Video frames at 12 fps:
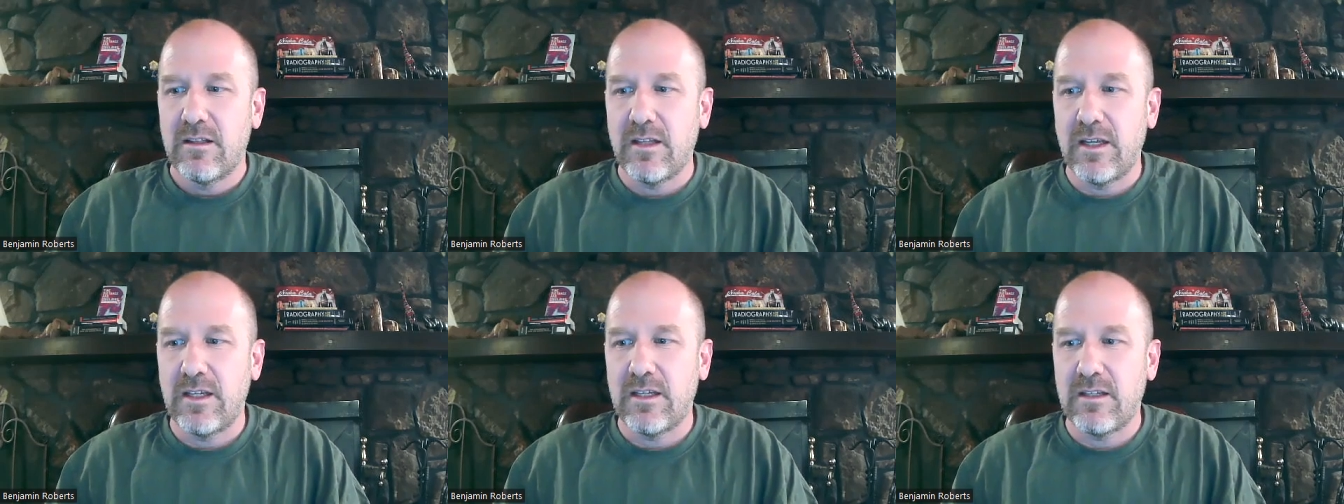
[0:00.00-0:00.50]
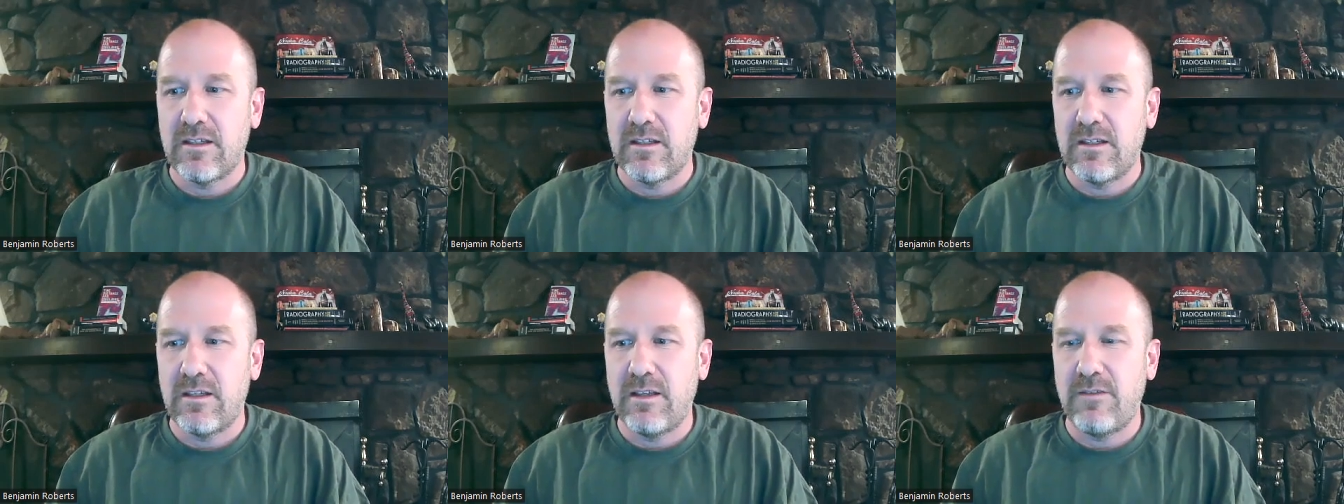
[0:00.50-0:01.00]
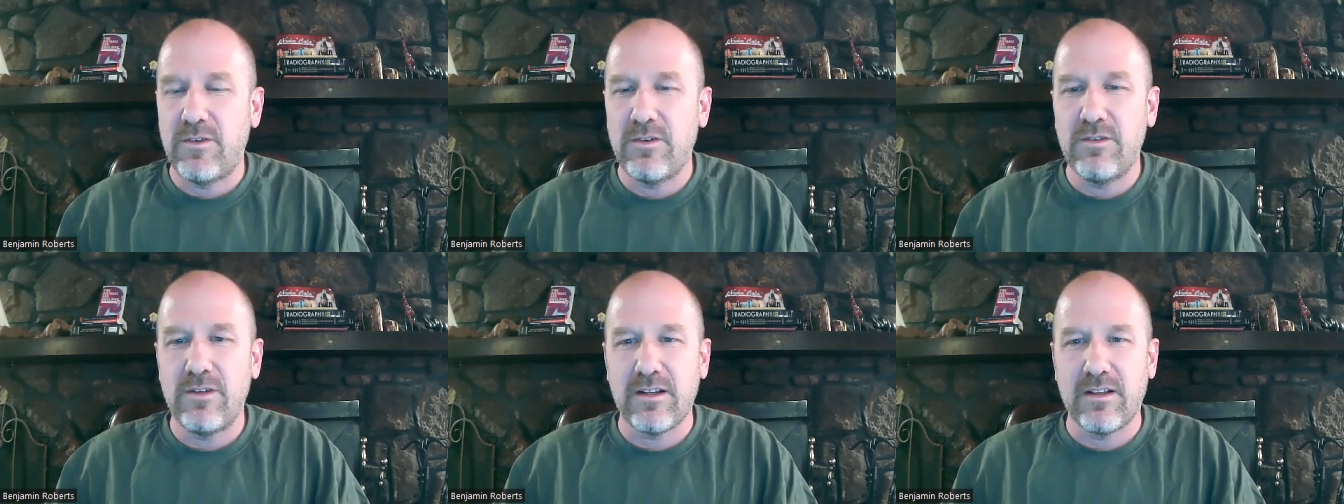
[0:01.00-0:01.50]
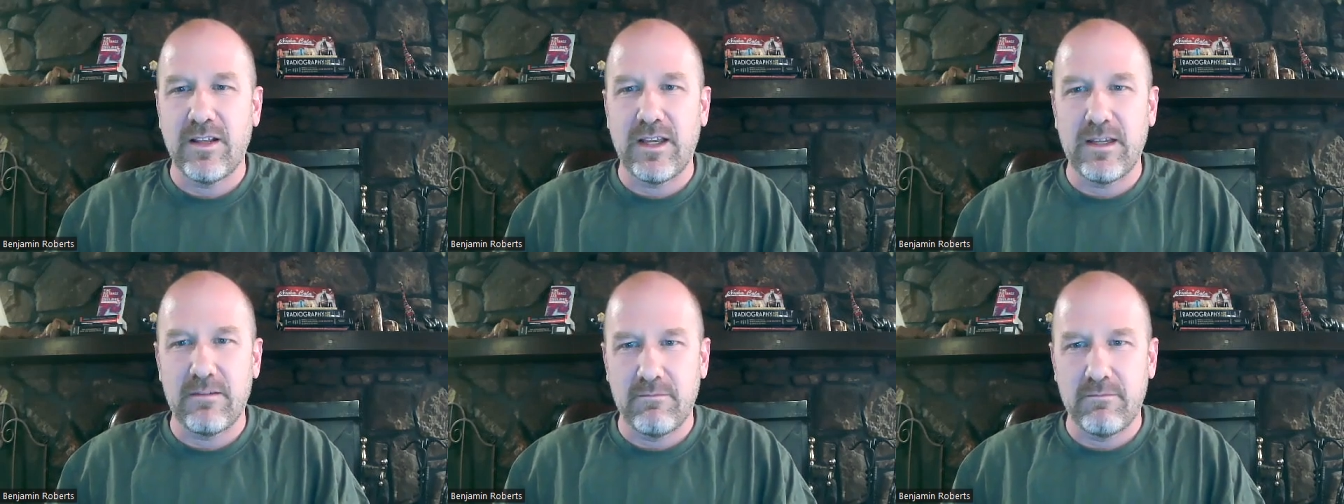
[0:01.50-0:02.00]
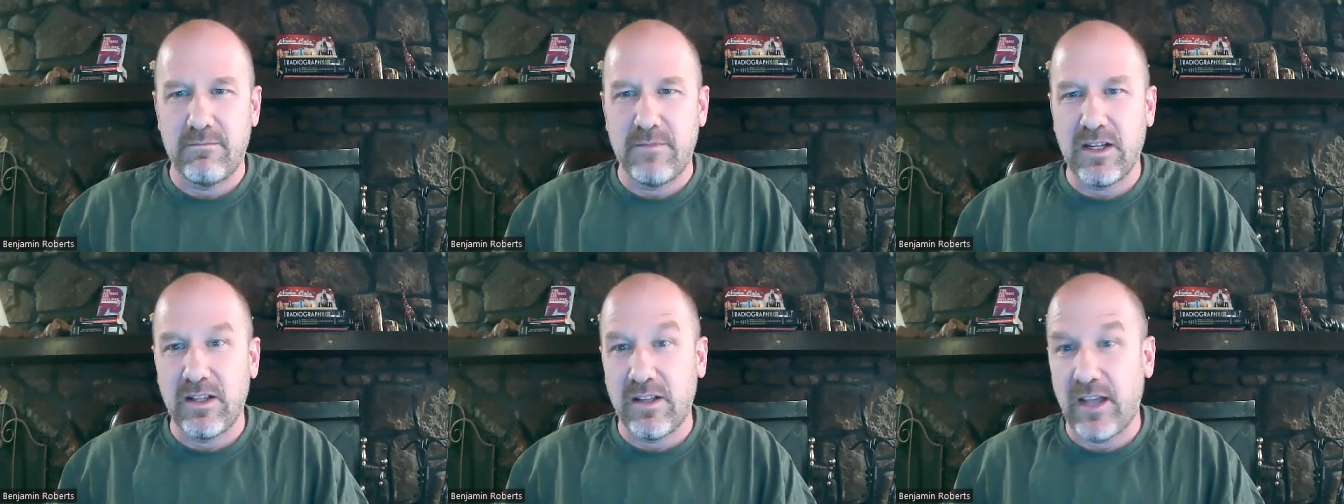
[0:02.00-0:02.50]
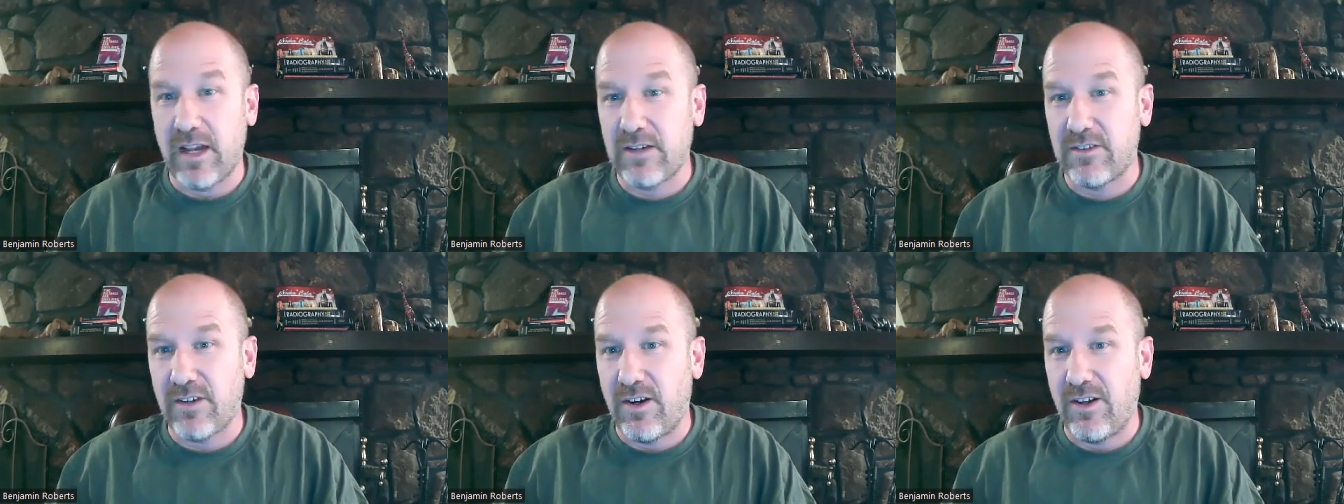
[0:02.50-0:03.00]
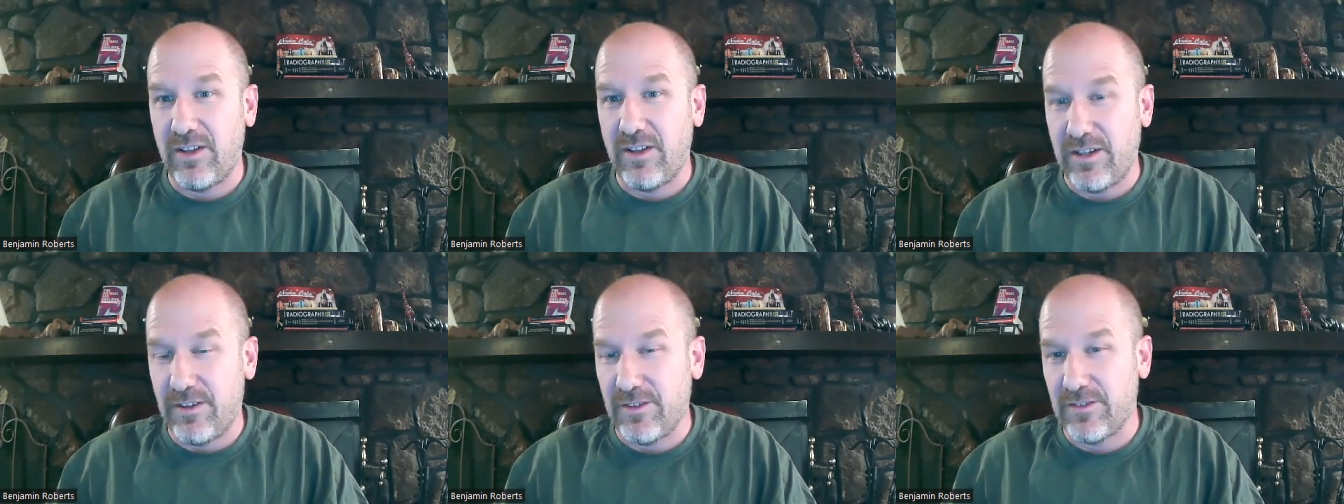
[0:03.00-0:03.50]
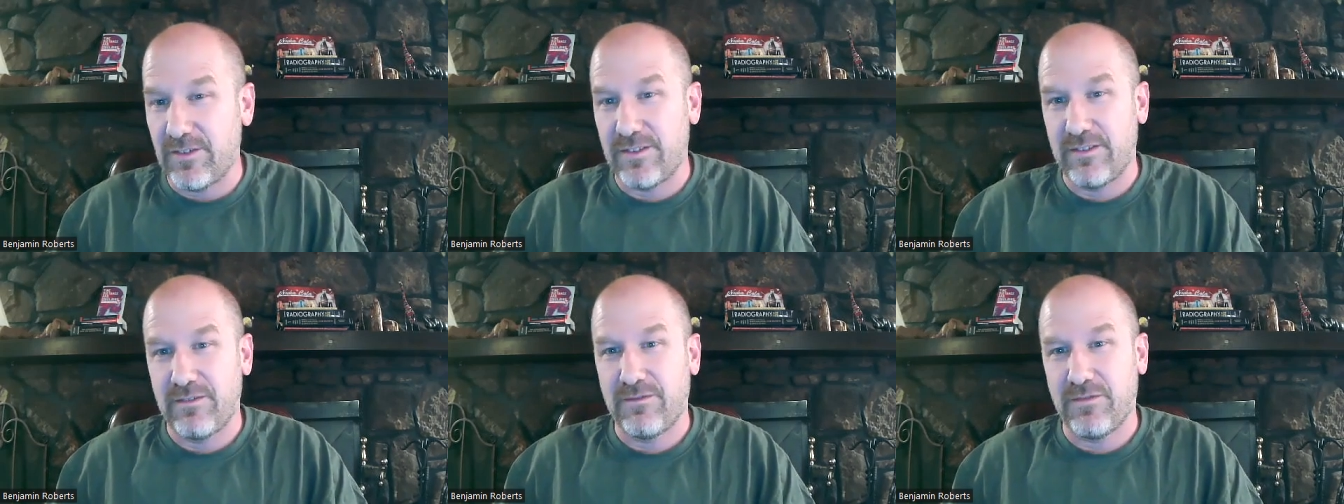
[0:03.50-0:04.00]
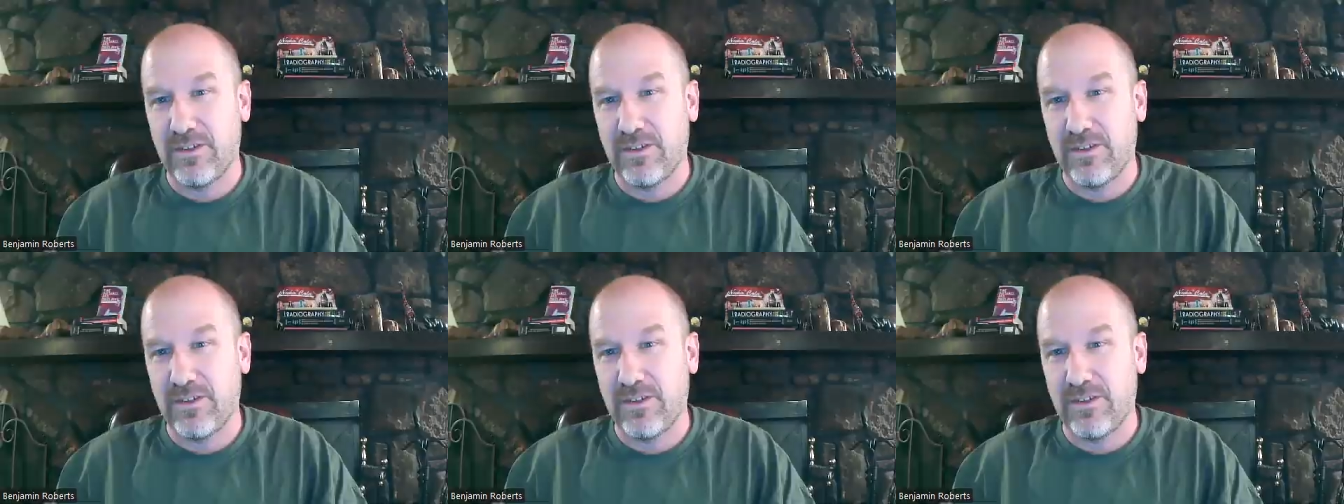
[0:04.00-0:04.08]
like if you like neglect all else